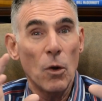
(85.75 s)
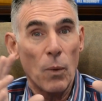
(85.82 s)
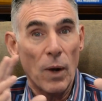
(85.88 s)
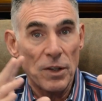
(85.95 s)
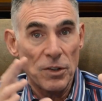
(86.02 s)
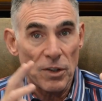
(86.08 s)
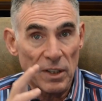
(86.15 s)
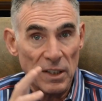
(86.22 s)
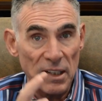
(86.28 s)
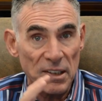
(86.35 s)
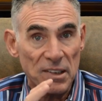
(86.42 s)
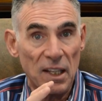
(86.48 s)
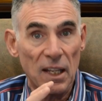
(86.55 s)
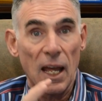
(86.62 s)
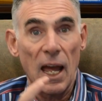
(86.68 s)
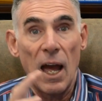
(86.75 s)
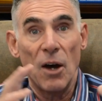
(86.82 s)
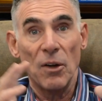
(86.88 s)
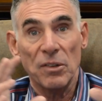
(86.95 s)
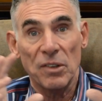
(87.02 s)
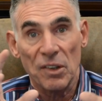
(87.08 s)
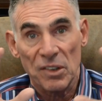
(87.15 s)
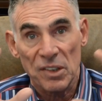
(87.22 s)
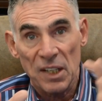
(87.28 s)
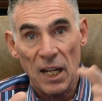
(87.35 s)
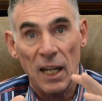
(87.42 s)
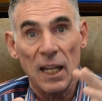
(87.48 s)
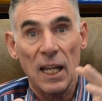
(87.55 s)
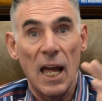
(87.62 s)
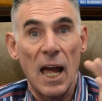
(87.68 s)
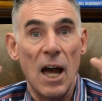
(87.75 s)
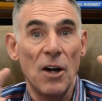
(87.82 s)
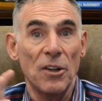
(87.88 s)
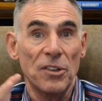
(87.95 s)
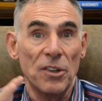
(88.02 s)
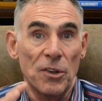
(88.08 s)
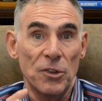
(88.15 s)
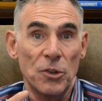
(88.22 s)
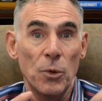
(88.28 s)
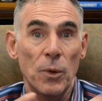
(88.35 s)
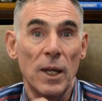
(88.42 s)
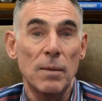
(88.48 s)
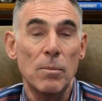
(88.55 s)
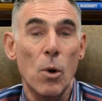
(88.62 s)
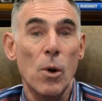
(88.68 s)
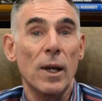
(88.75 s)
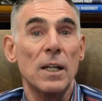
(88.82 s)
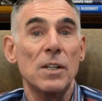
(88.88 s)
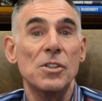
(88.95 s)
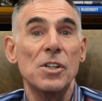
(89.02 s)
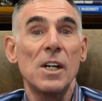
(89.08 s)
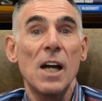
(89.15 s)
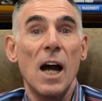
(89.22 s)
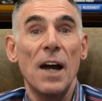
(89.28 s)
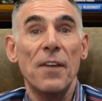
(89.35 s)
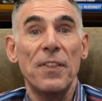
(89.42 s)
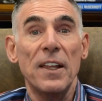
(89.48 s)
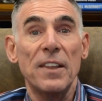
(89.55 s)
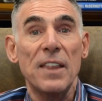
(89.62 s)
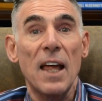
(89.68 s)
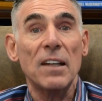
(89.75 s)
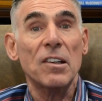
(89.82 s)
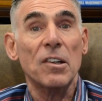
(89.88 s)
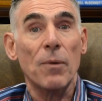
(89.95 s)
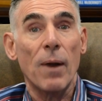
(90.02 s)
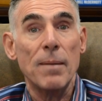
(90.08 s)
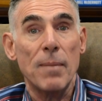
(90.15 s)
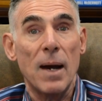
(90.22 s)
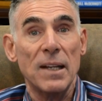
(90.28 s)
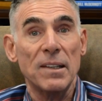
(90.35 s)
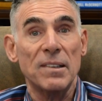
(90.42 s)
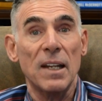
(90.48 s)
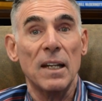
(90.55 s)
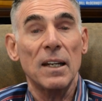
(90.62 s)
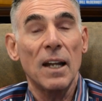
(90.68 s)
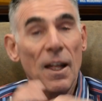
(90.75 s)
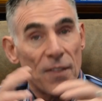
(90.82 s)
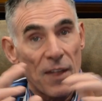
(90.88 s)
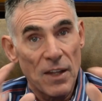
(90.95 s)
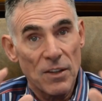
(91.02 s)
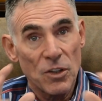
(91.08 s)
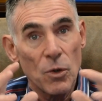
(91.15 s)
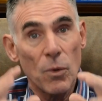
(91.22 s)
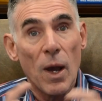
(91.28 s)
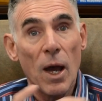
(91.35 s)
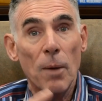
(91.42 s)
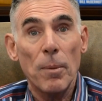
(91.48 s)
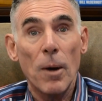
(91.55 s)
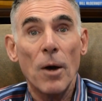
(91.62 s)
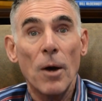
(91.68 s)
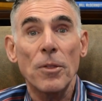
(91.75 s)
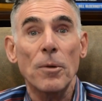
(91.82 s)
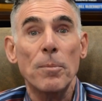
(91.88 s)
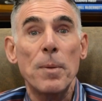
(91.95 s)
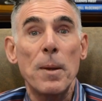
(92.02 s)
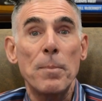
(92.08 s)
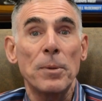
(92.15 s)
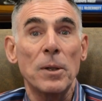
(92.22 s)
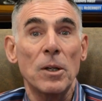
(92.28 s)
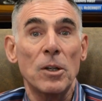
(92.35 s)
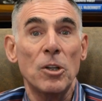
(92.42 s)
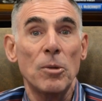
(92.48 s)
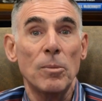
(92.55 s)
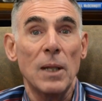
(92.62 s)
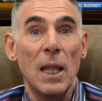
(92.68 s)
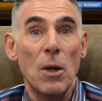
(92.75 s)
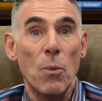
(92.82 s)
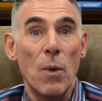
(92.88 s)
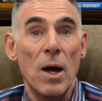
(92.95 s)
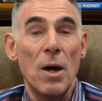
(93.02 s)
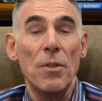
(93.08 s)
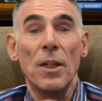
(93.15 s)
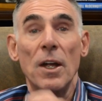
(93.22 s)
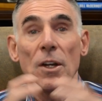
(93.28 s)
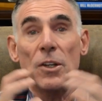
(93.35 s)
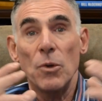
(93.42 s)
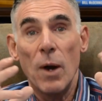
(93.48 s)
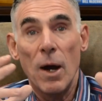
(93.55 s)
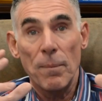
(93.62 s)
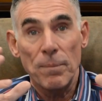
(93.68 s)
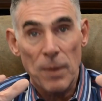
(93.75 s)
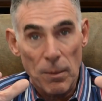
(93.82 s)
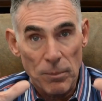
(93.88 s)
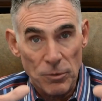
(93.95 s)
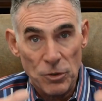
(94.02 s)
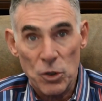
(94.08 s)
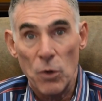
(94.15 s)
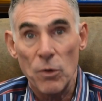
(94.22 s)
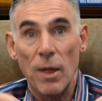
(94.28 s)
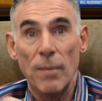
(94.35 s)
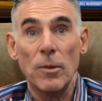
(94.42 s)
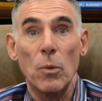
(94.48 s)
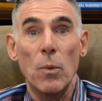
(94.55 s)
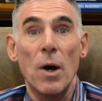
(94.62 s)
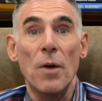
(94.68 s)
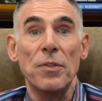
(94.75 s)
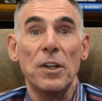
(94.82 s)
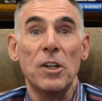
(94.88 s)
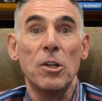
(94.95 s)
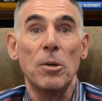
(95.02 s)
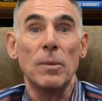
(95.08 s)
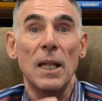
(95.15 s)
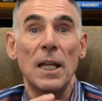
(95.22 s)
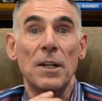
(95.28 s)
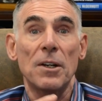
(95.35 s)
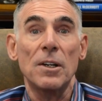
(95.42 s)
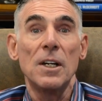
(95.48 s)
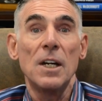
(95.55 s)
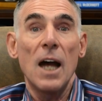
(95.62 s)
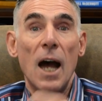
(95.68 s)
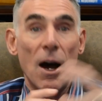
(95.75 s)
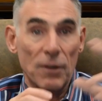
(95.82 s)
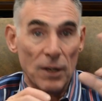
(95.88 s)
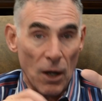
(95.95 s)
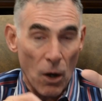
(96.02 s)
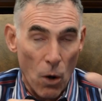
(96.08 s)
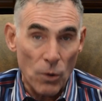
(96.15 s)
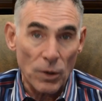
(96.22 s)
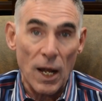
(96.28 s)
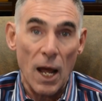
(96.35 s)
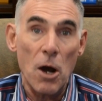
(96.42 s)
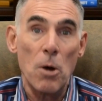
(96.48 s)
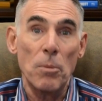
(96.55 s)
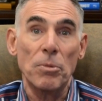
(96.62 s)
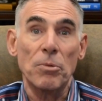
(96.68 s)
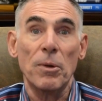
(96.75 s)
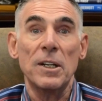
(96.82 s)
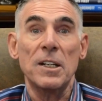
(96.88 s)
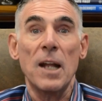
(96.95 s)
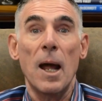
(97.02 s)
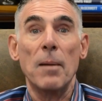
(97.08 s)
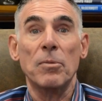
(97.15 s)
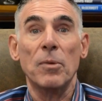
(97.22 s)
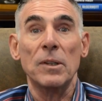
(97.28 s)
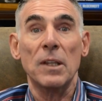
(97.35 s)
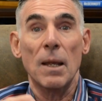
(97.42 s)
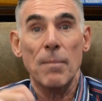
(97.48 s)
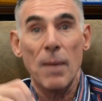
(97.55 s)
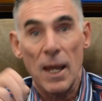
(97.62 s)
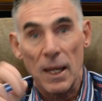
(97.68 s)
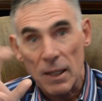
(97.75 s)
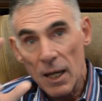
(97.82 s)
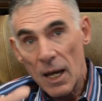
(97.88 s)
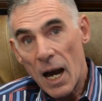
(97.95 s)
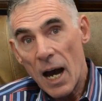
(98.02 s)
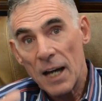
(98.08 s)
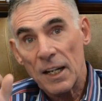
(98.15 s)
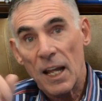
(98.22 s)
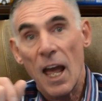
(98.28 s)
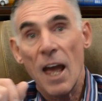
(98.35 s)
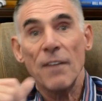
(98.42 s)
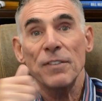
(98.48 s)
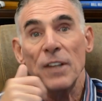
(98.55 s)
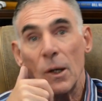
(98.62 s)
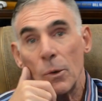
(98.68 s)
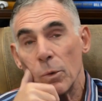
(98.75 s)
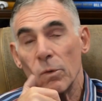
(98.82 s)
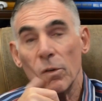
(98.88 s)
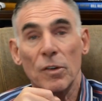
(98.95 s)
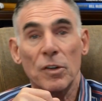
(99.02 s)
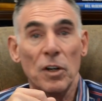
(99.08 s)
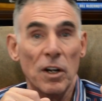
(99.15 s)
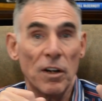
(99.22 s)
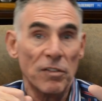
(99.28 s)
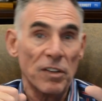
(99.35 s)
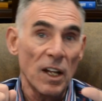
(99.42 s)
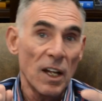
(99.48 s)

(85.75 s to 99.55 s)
when you're listing a house or selling a house or doing a mortgage, I think that's the right mindset, that you help other people accumulate wealth. You help them, show them the wealth accumulator, how to own a home 3 times what they make, how to have liquid reserves,